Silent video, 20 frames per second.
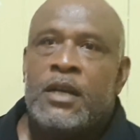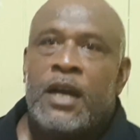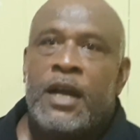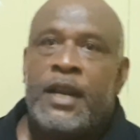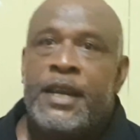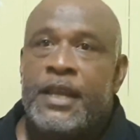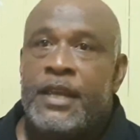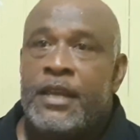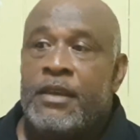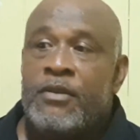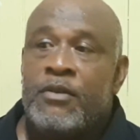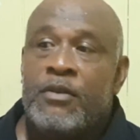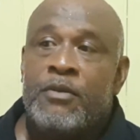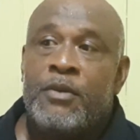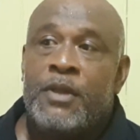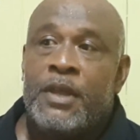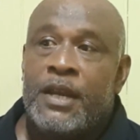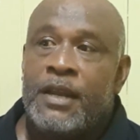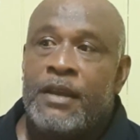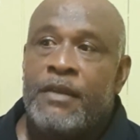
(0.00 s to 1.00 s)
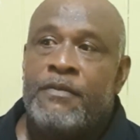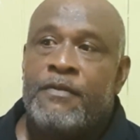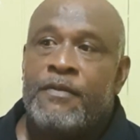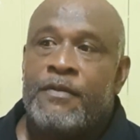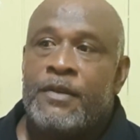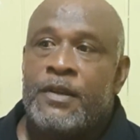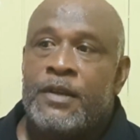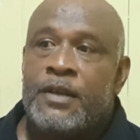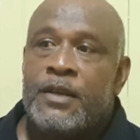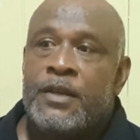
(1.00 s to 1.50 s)
attacking her with a knife.
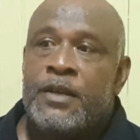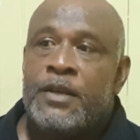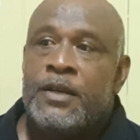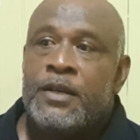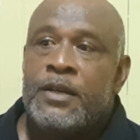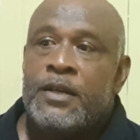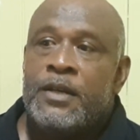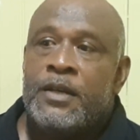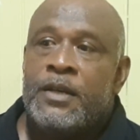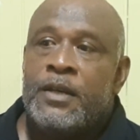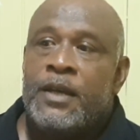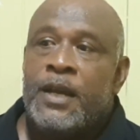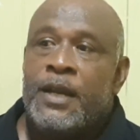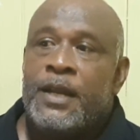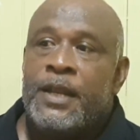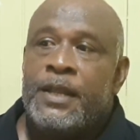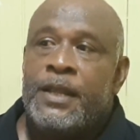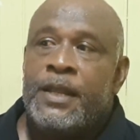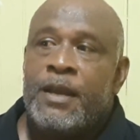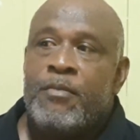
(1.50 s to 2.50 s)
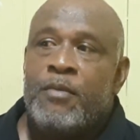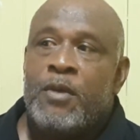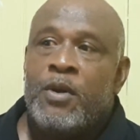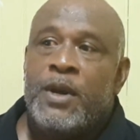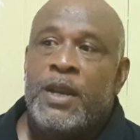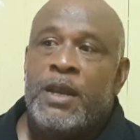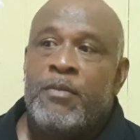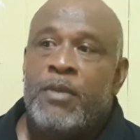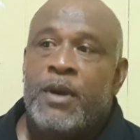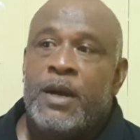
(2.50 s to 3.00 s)
At that time, our
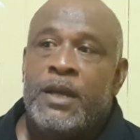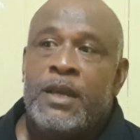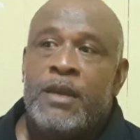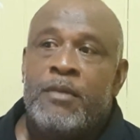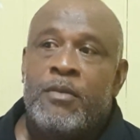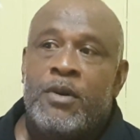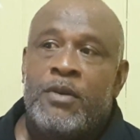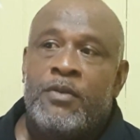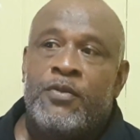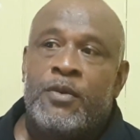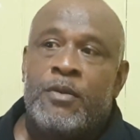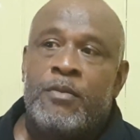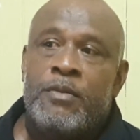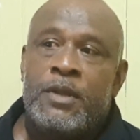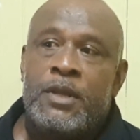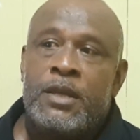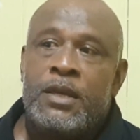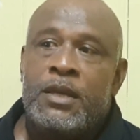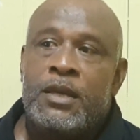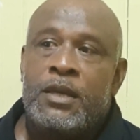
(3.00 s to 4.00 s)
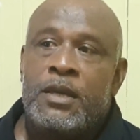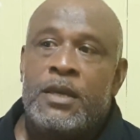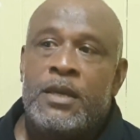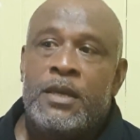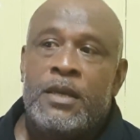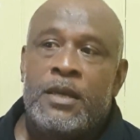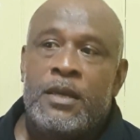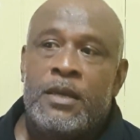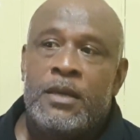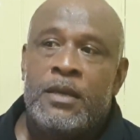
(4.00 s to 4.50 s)
neighbor came out from
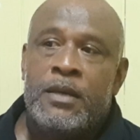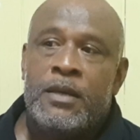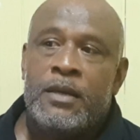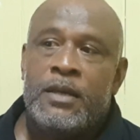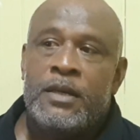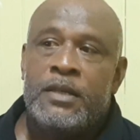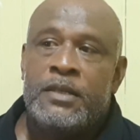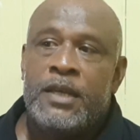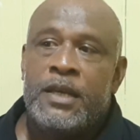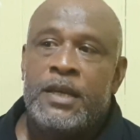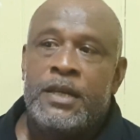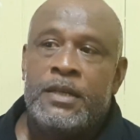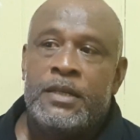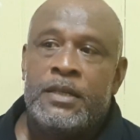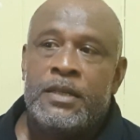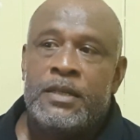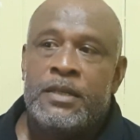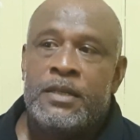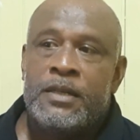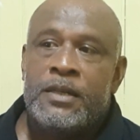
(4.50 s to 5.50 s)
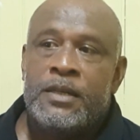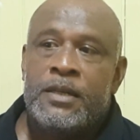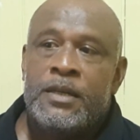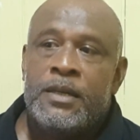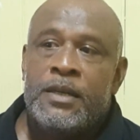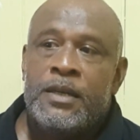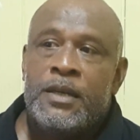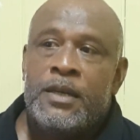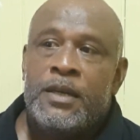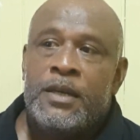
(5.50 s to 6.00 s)
his gate.
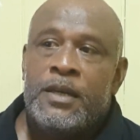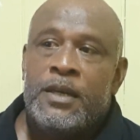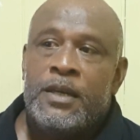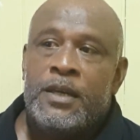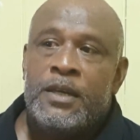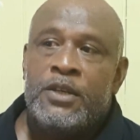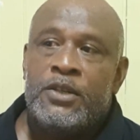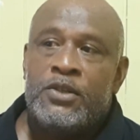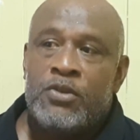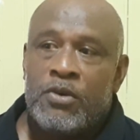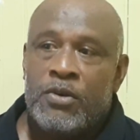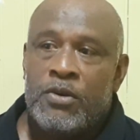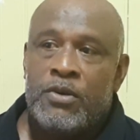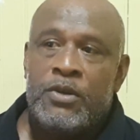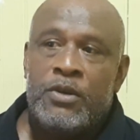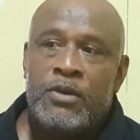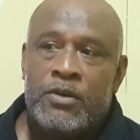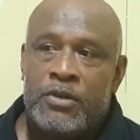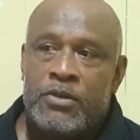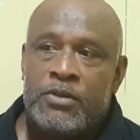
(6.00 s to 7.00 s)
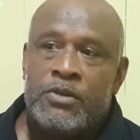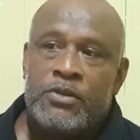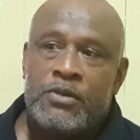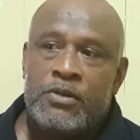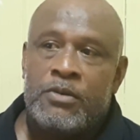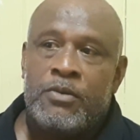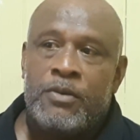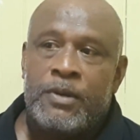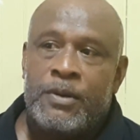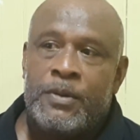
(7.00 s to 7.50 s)
He also
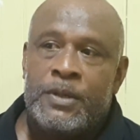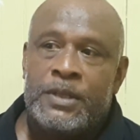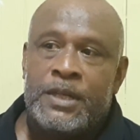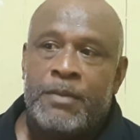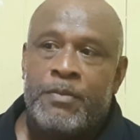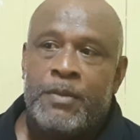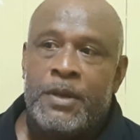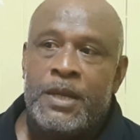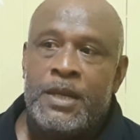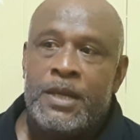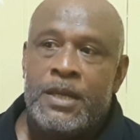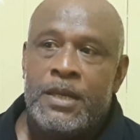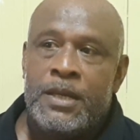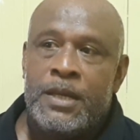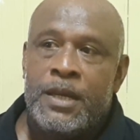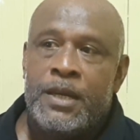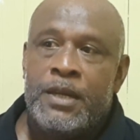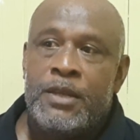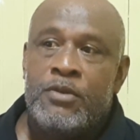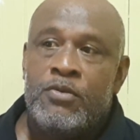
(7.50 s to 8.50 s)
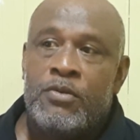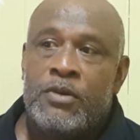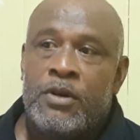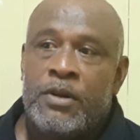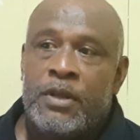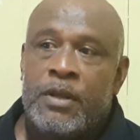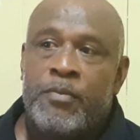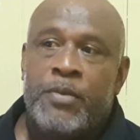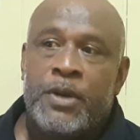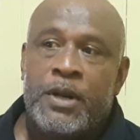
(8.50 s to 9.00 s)
saw what was happening, and he took
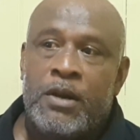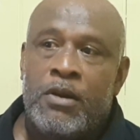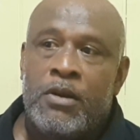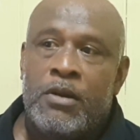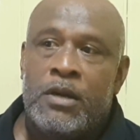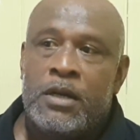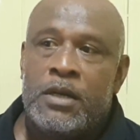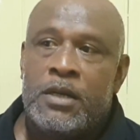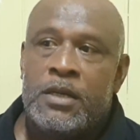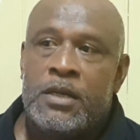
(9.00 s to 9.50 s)
out a padlock